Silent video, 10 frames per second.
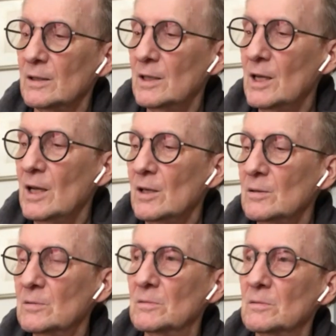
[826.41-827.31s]
to see
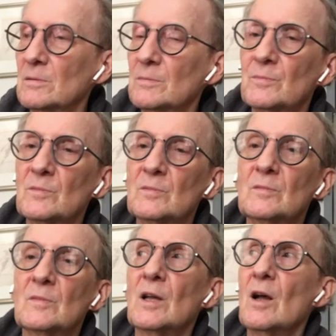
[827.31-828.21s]
it?
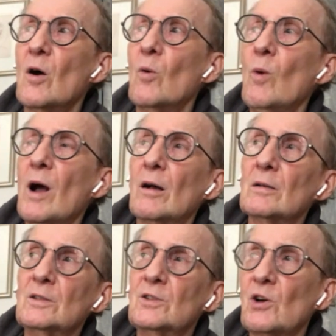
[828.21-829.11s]
Well,
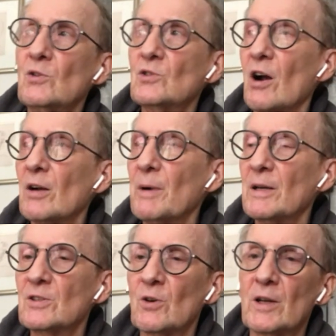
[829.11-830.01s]
you show dark by
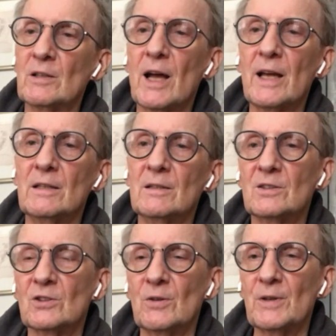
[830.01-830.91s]
showing light.
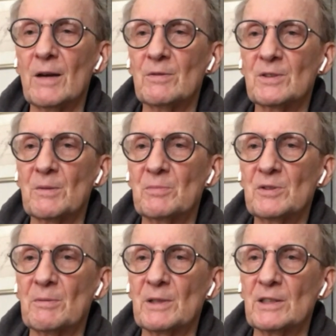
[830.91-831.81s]
So if you have
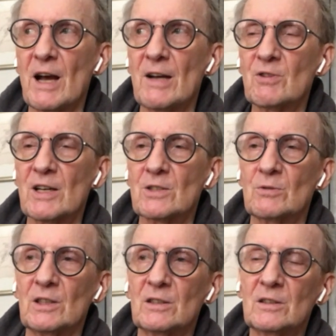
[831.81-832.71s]
something to contrast
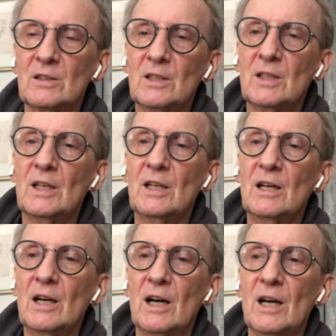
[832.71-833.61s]
with,
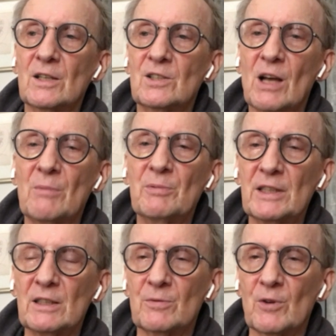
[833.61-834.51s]
something
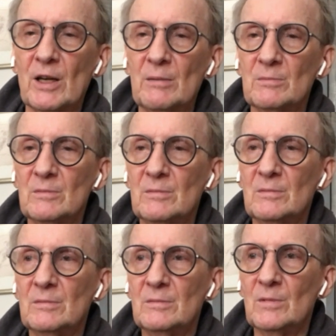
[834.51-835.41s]
in the frame
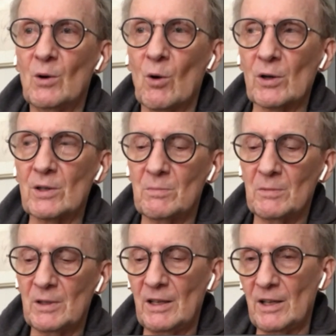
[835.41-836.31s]
mm-hmm. or
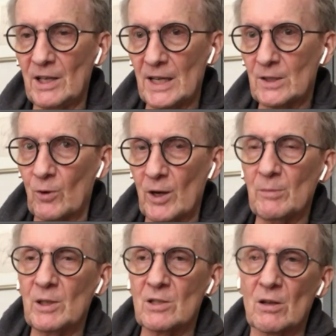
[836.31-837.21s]
the next
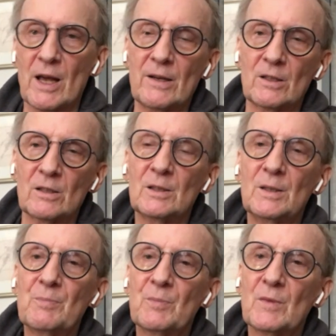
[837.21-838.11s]
frame is lighter,
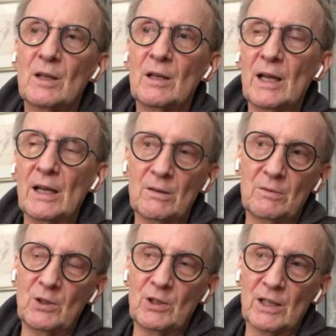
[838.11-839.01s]
and
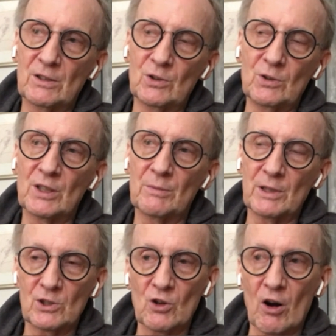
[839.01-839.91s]
you cut to something
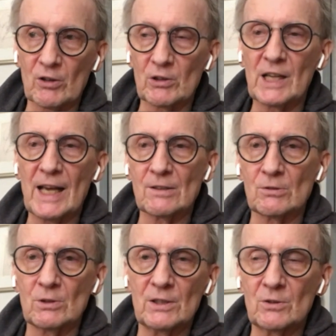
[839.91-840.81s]
that's darker,
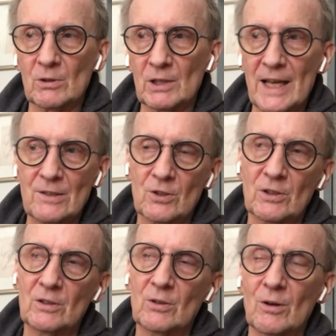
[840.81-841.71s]
candlelit or a
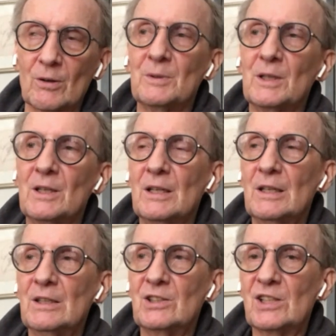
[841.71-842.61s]
lantern or
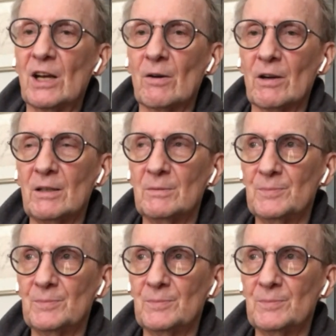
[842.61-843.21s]
scary,